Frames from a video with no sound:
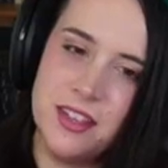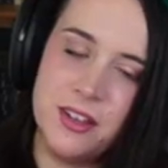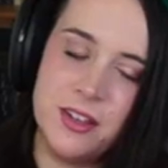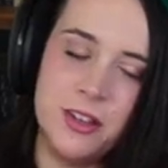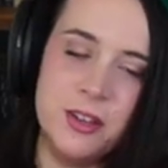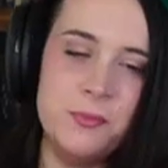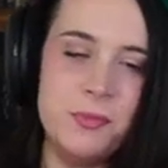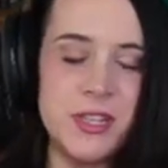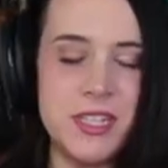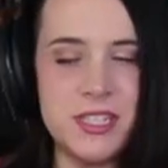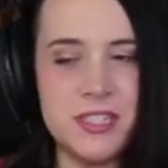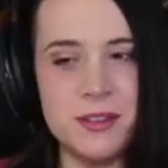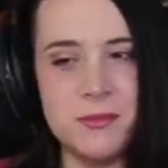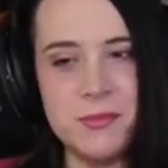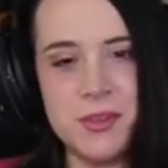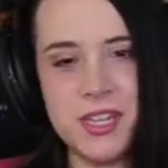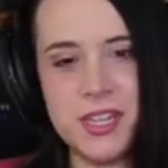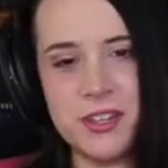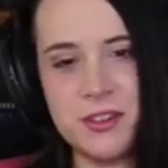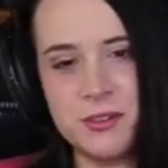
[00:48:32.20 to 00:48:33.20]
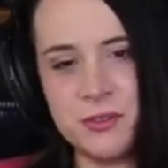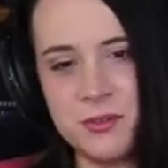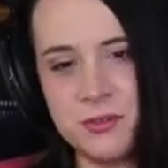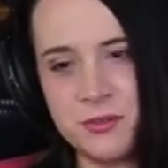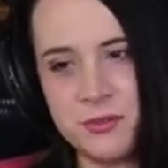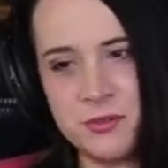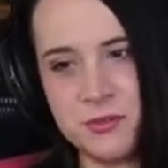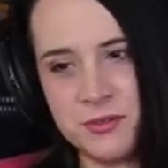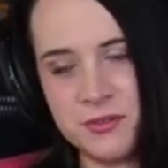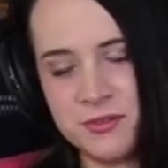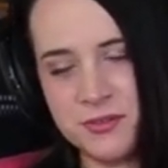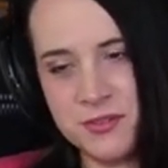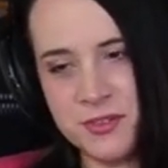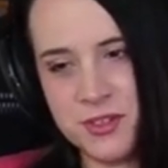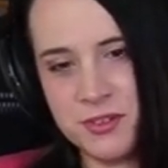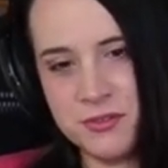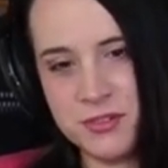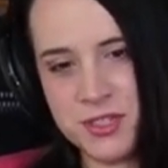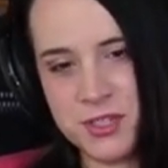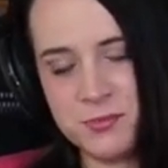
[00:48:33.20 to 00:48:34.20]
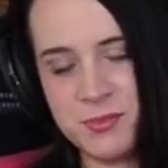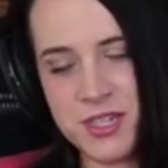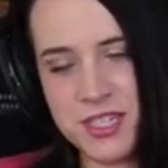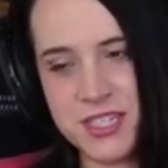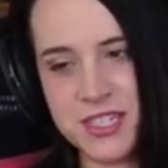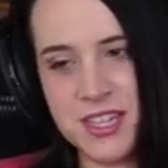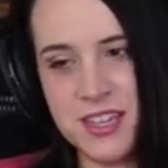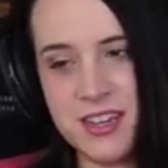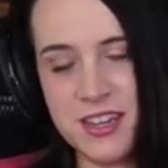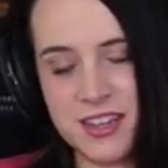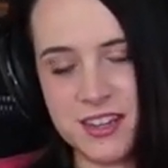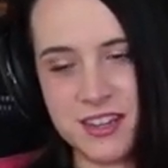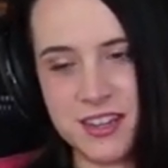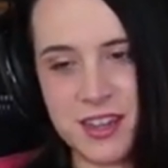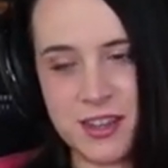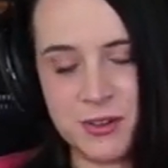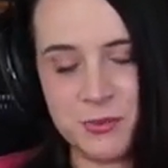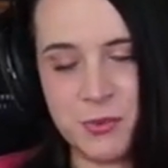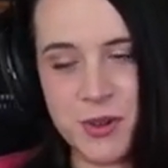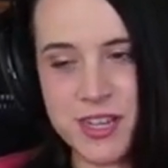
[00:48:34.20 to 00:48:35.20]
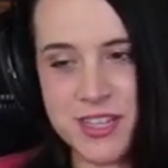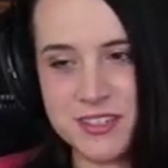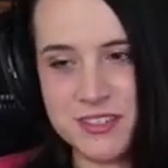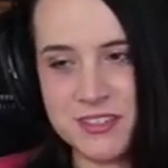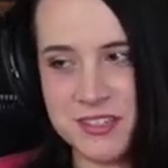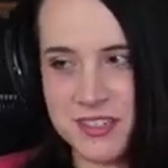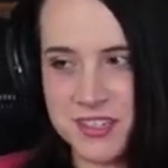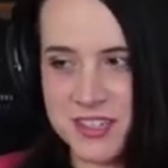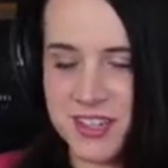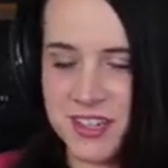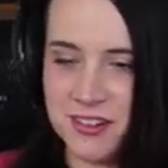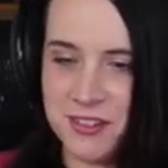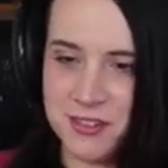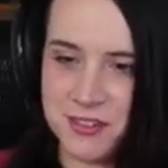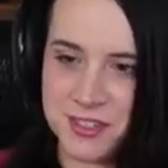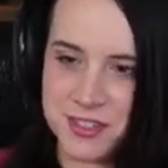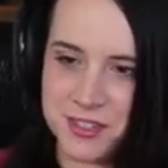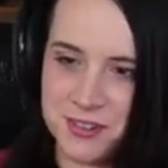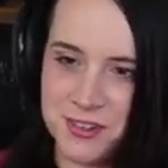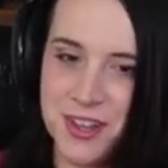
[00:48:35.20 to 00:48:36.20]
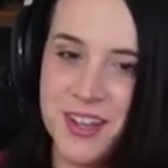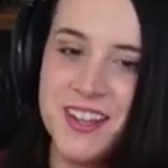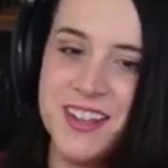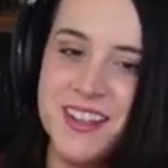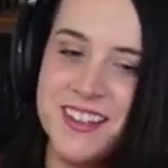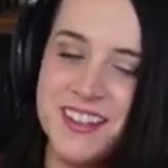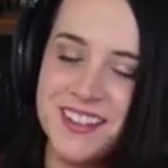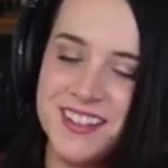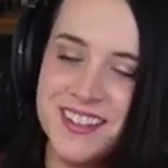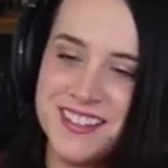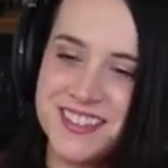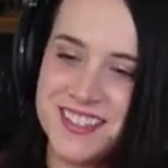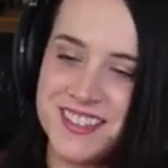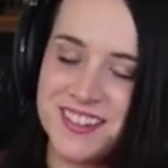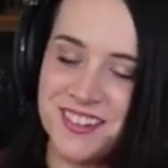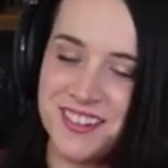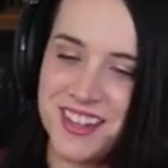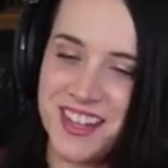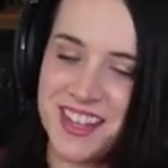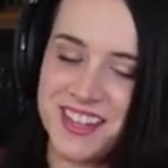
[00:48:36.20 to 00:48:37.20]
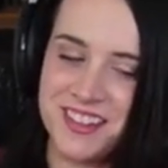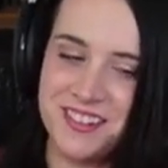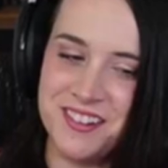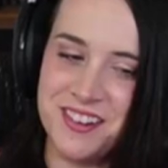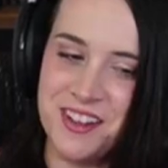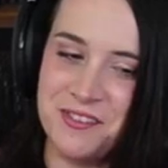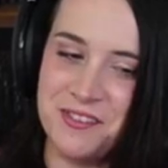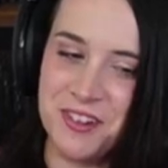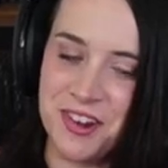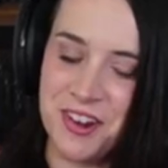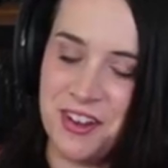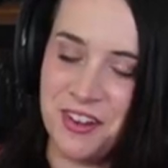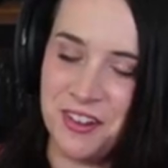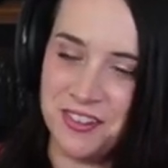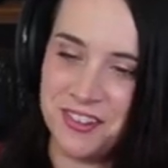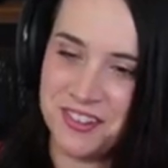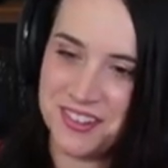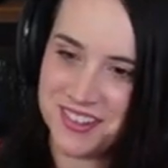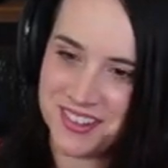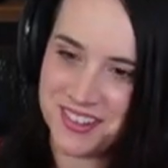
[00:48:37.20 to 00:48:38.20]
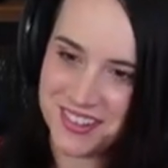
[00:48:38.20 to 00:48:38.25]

It could be somebody who used to be skinny and gained weight since then also. So, like, you never know.